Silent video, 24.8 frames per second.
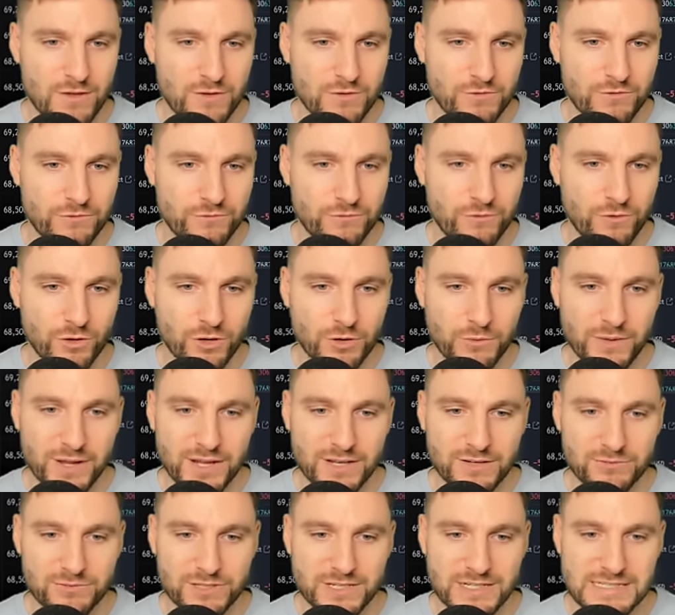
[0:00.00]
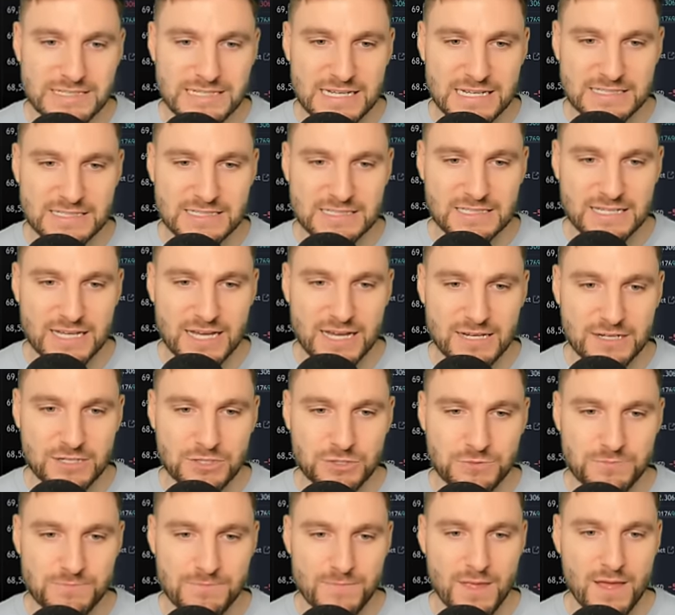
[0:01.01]
following retest
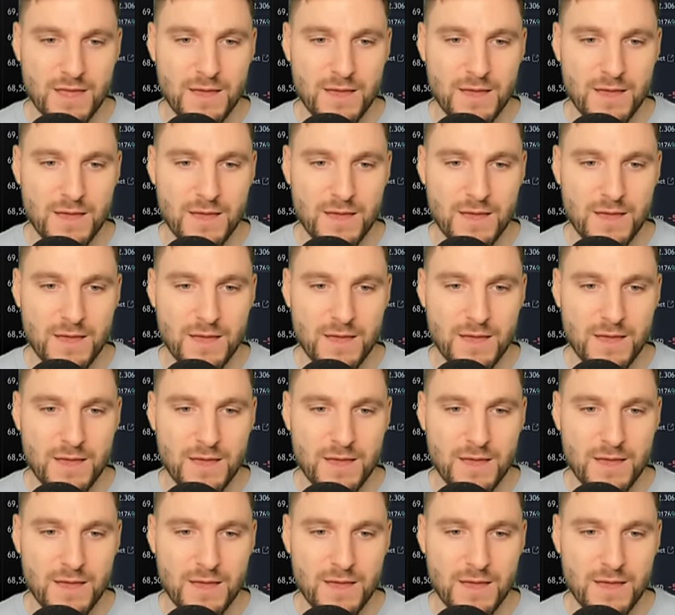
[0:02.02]
candle.